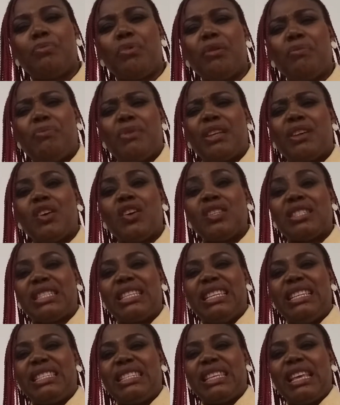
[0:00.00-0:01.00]
but because
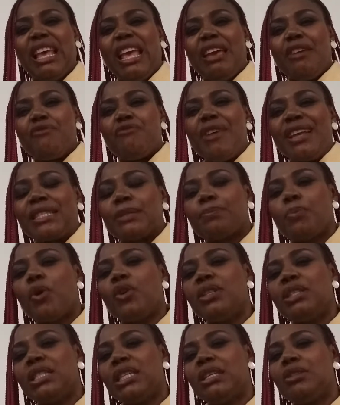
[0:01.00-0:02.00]
he's
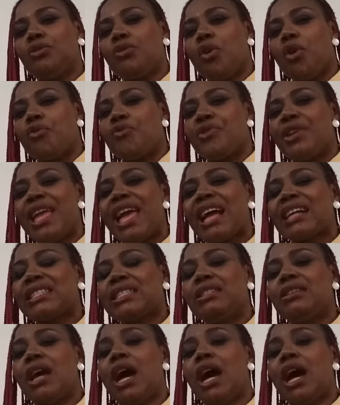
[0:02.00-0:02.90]
responding or reacting